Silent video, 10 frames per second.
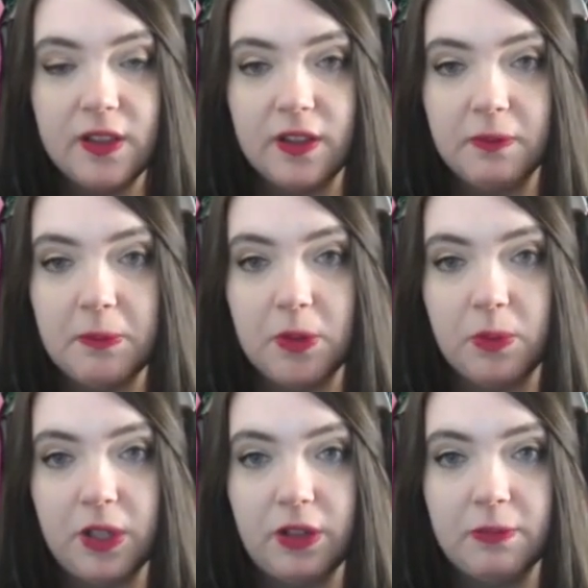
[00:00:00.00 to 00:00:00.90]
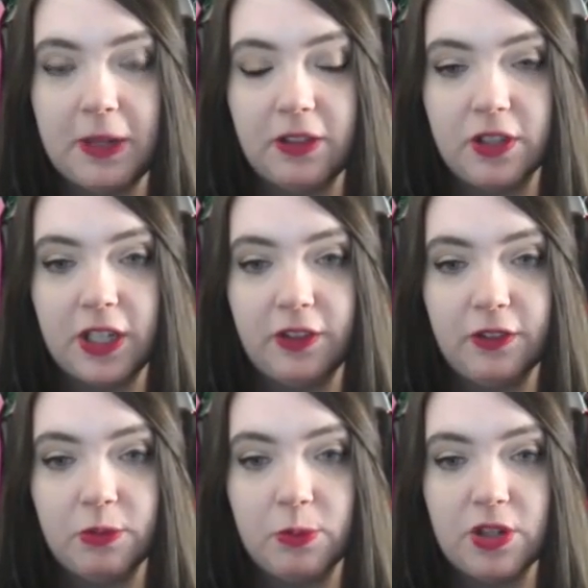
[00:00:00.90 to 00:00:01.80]
This might be one of those
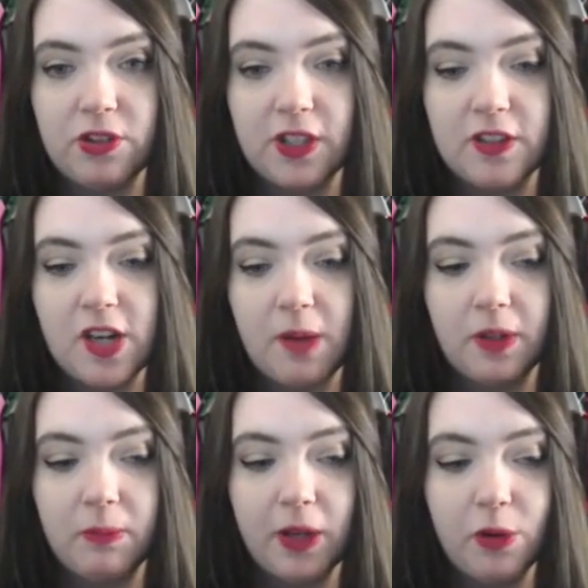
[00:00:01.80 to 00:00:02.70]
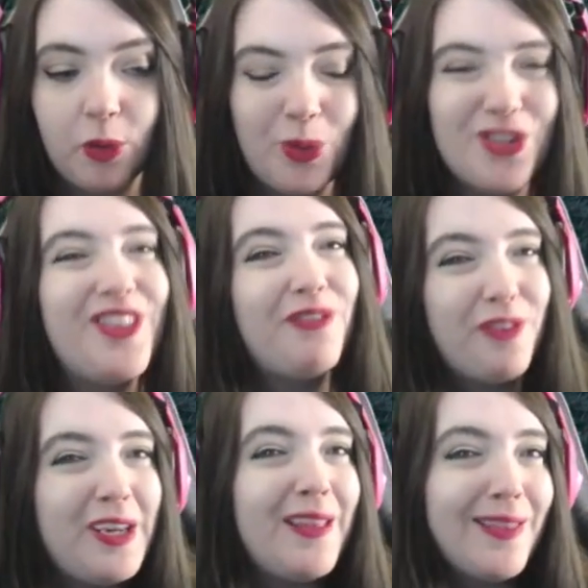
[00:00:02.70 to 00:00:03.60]
battlegrounds where we just get stomped on by Horde. Which the
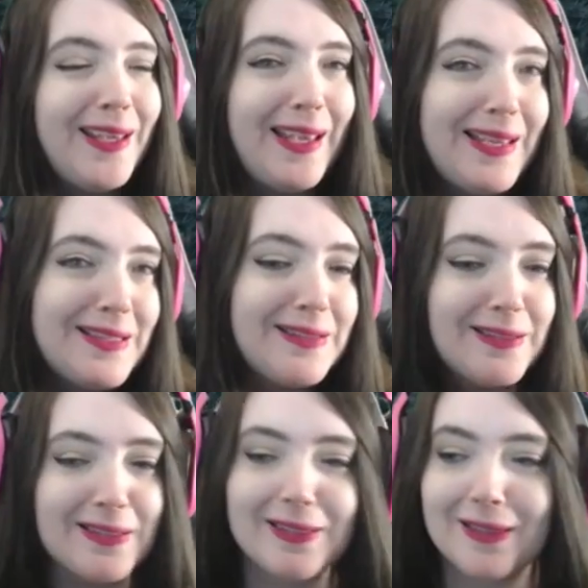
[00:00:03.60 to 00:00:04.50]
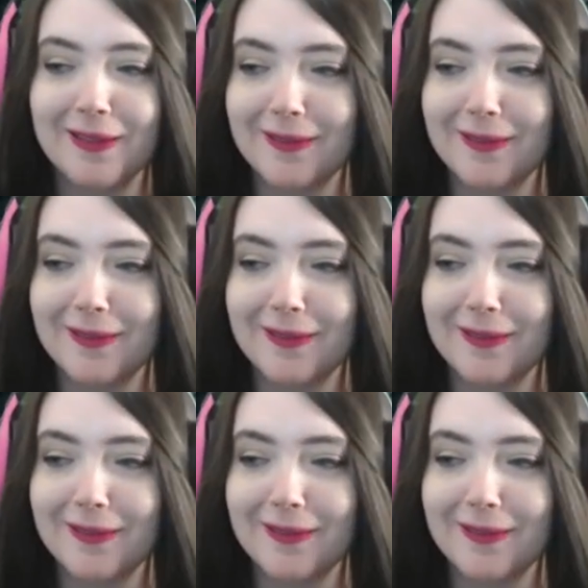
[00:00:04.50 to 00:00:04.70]
funny thing is,